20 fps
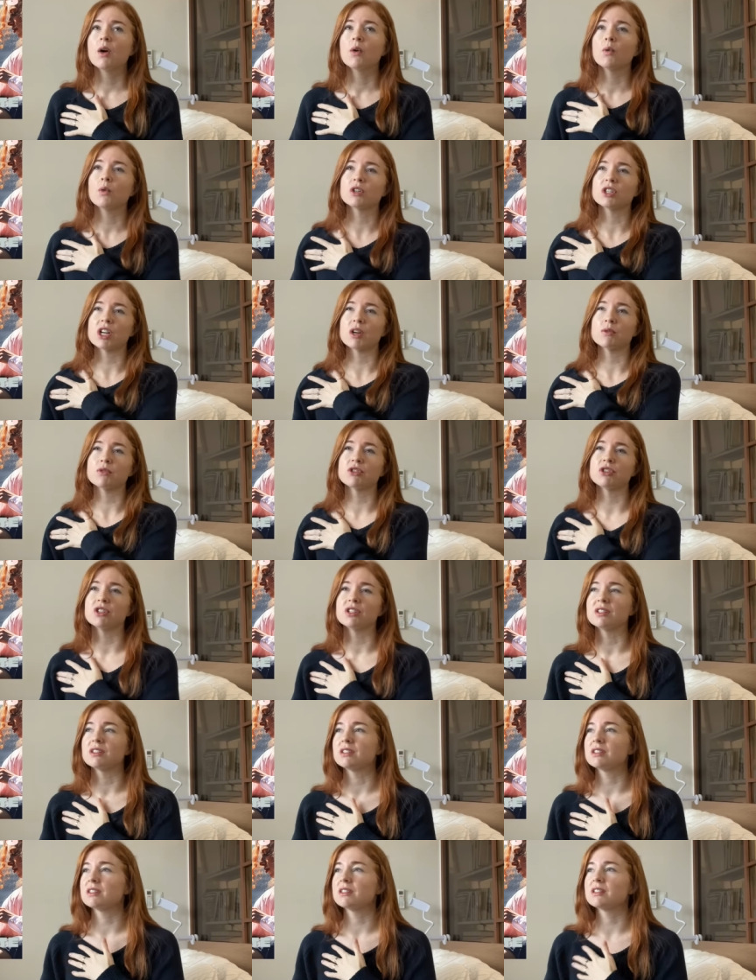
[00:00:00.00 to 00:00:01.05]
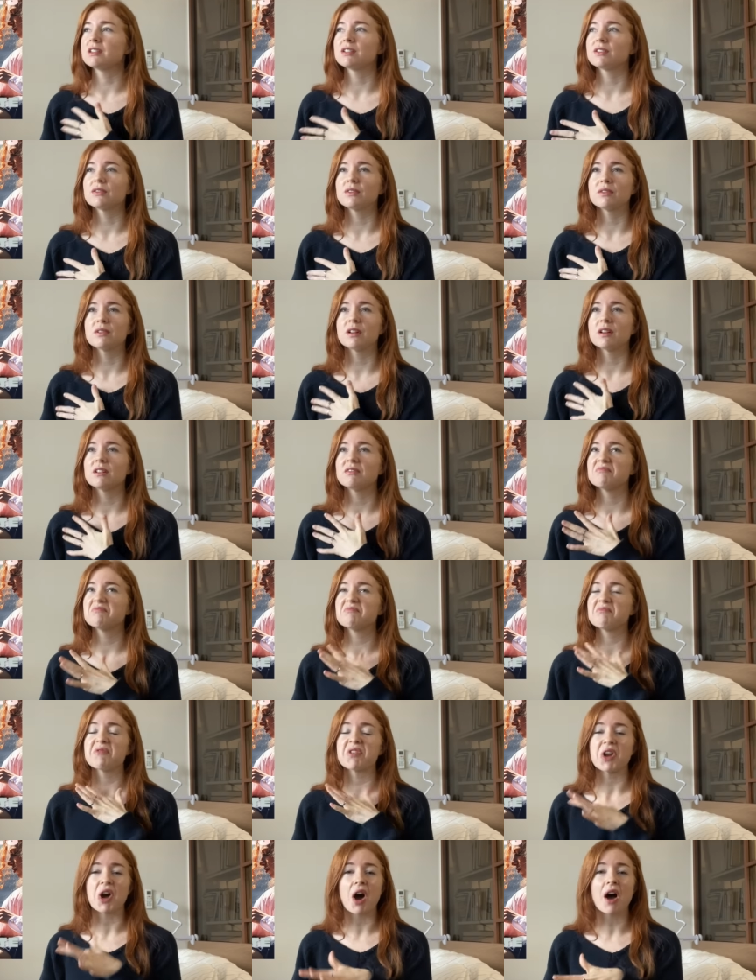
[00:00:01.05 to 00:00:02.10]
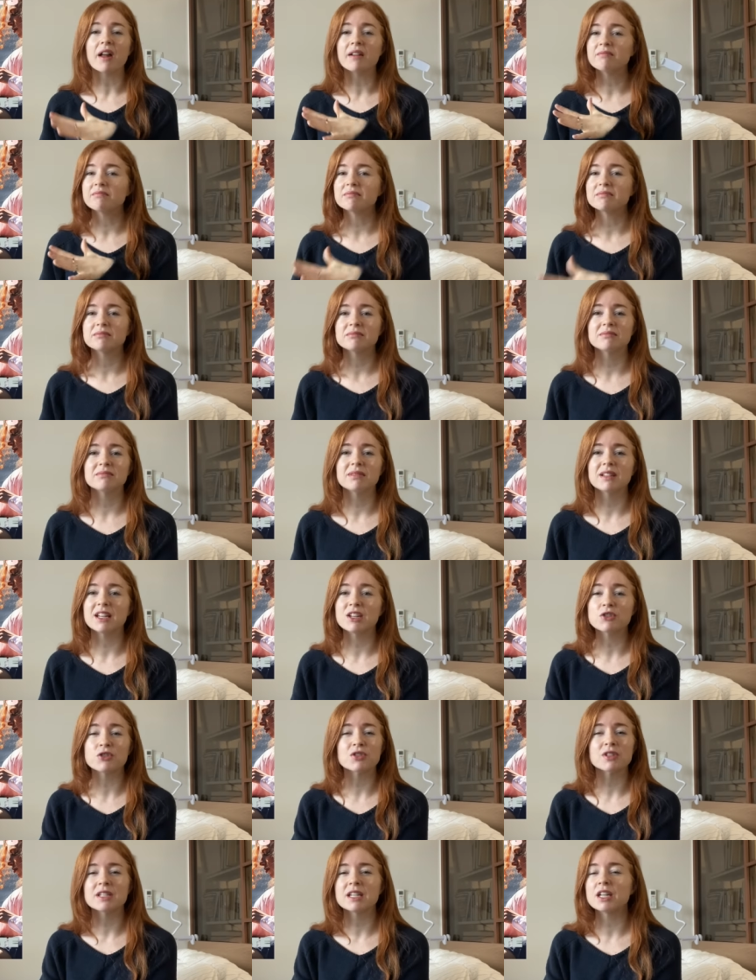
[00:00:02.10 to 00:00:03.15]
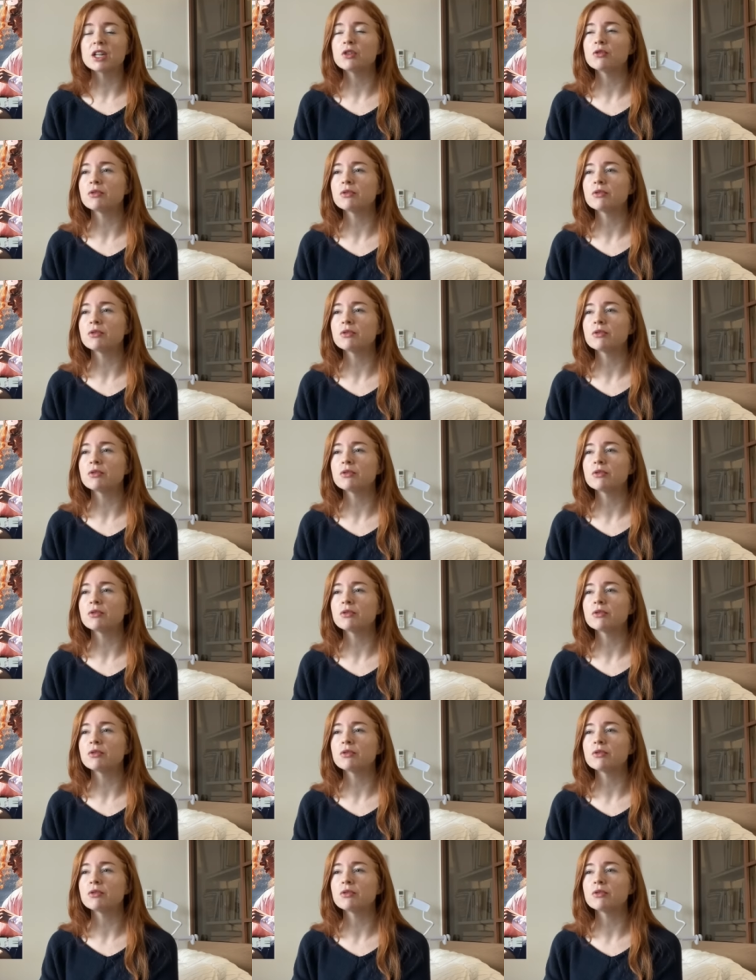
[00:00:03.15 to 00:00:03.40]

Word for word: which I was just not interested in